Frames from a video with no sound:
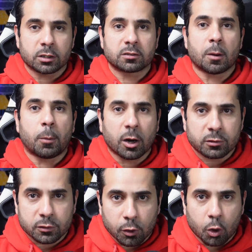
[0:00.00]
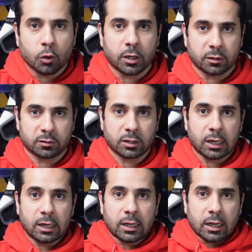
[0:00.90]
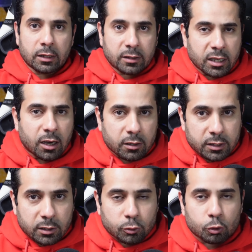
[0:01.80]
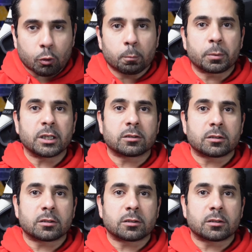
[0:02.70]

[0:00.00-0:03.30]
the Barcelonas. They are there to compete.